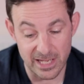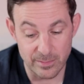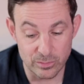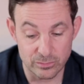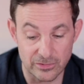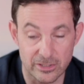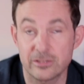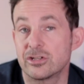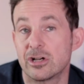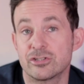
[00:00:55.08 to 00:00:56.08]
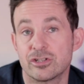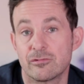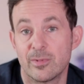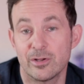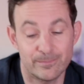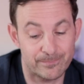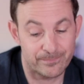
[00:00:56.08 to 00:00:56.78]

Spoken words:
cable to charge your remote.